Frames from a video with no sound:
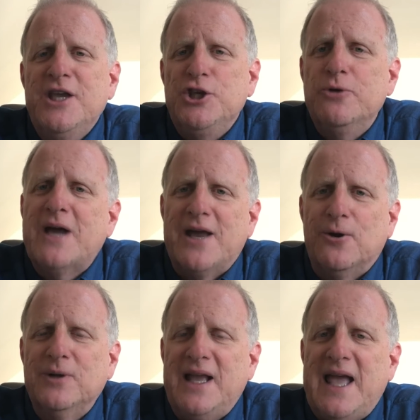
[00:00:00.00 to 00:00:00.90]
You not
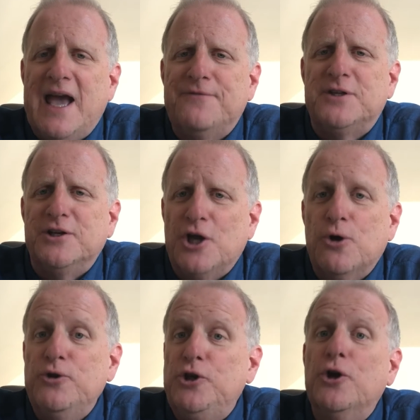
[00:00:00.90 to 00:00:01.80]
only have to
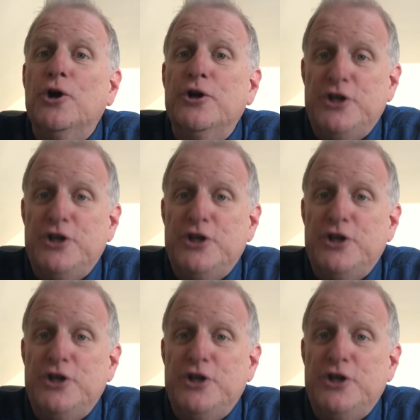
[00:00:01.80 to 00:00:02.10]
know your